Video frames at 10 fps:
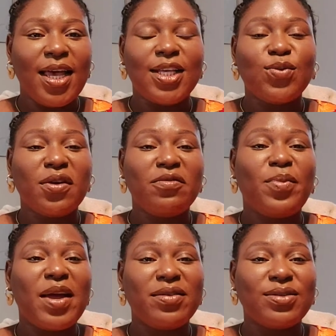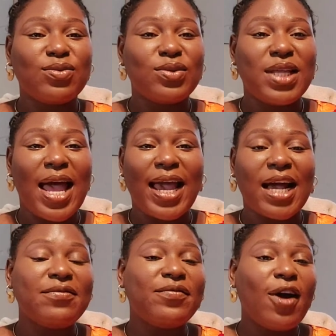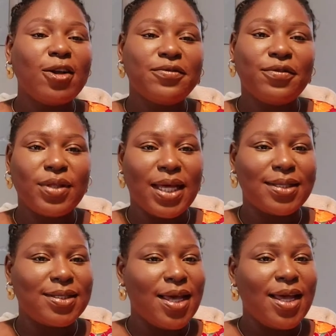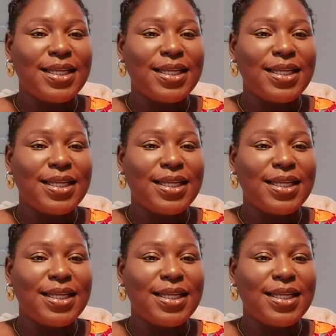it's one of the private schools that i can vouch for that